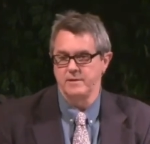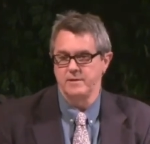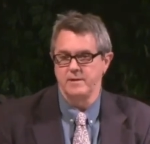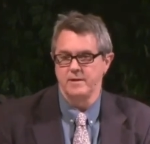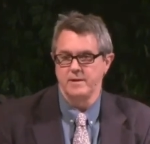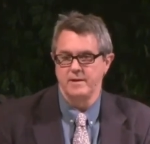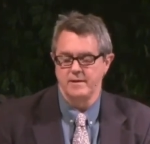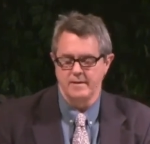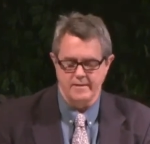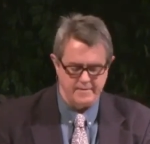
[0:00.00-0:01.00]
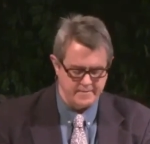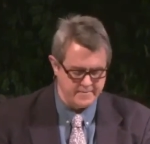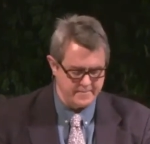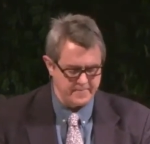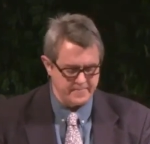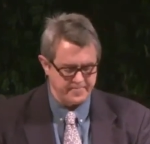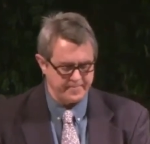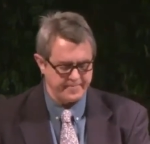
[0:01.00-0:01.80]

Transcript: No one is speaking in this clip.